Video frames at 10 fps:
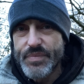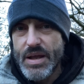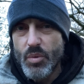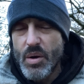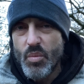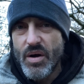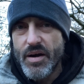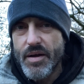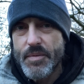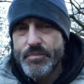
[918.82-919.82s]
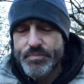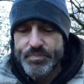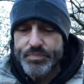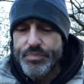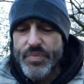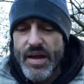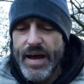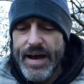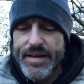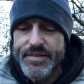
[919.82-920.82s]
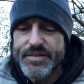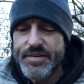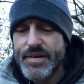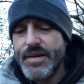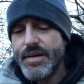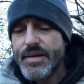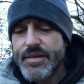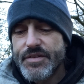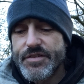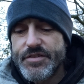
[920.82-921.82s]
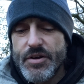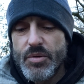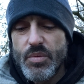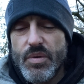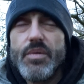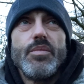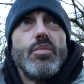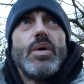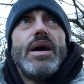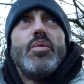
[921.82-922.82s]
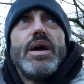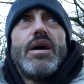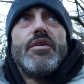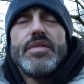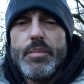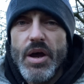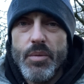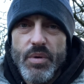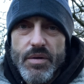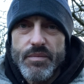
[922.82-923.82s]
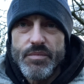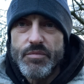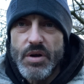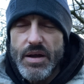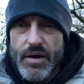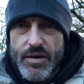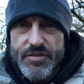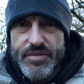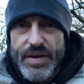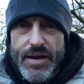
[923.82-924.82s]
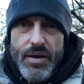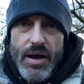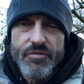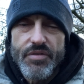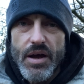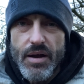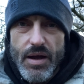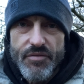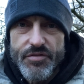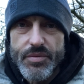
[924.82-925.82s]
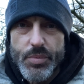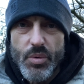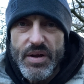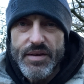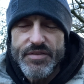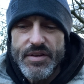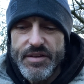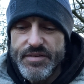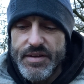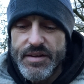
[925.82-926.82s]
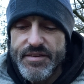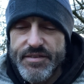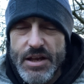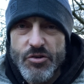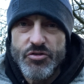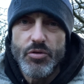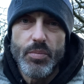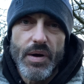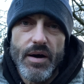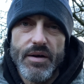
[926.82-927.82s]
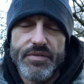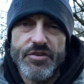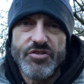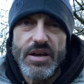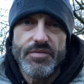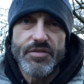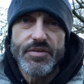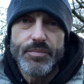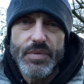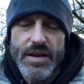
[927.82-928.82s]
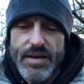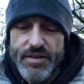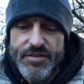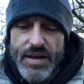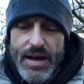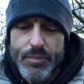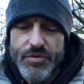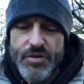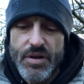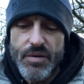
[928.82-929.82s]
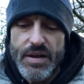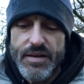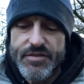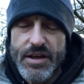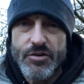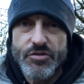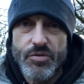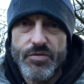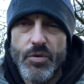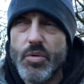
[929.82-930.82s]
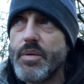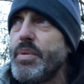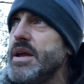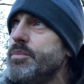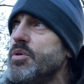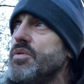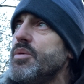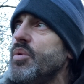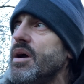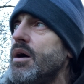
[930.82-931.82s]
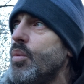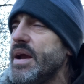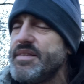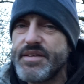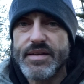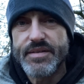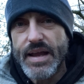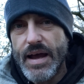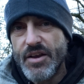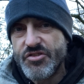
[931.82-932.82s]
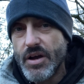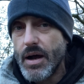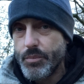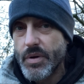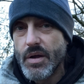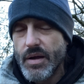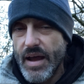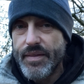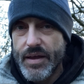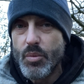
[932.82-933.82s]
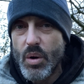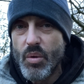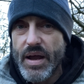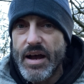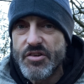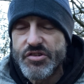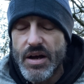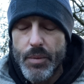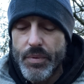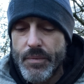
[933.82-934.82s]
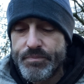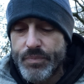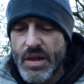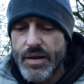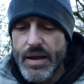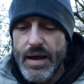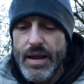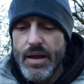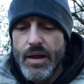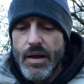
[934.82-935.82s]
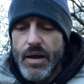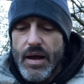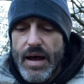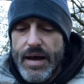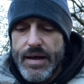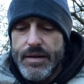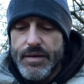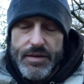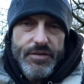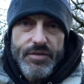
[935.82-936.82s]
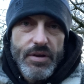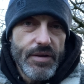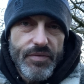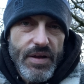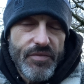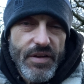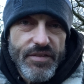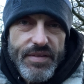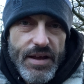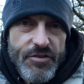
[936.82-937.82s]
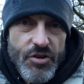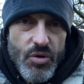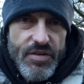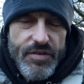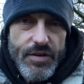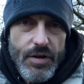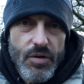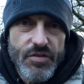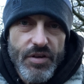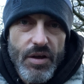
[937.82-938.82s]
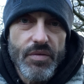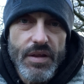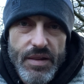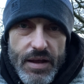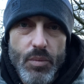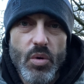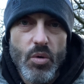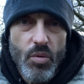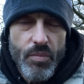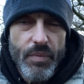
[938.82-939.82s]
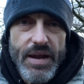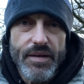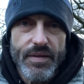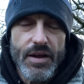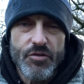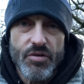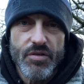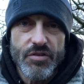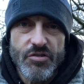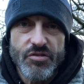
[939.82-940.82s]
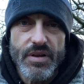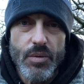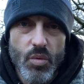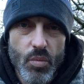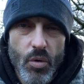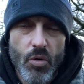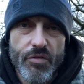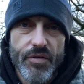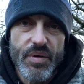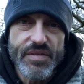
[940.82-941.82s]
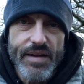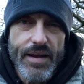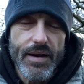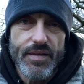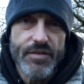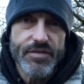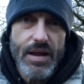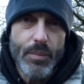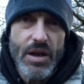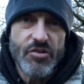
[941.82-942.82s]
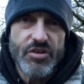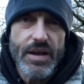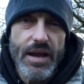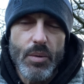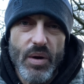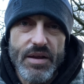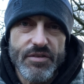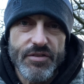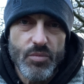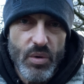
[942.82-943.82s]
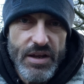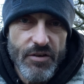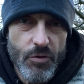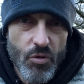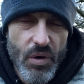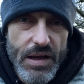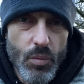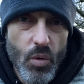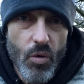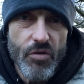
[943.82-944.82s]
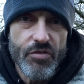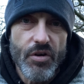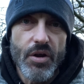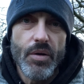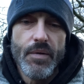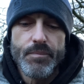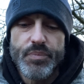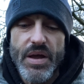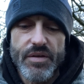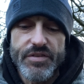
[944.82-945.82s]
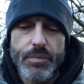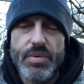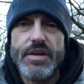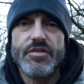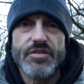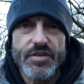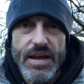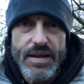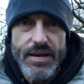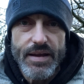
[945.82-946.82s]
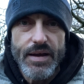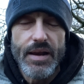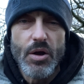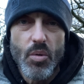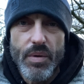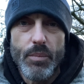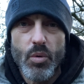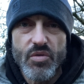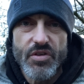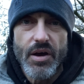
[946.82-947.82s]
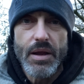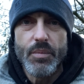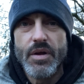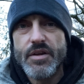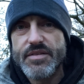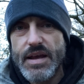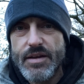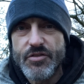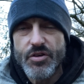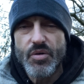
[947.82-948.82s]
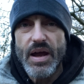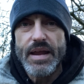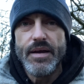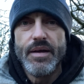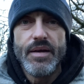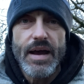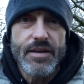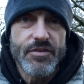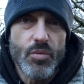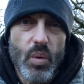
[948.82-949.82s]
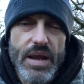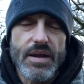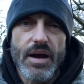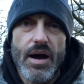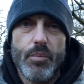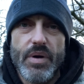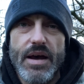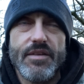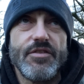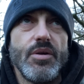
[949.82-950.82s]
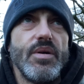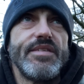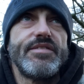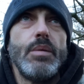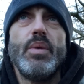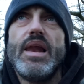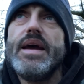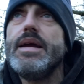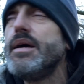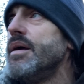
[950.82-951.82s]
it won't work. And so where we are at the moment, regardless of how uncomfortable it is, is an essential part of the shift. It is absolutely essential for the people that we are waiting to catch up, and they will catch up, okay? And uh, so if, if it is their choice to do so, then they will make that transition. They will walk through exactly the same energy gateways that we have already walked through. They are simply just taking a little bit more time to integrate and to wake up and to assimilate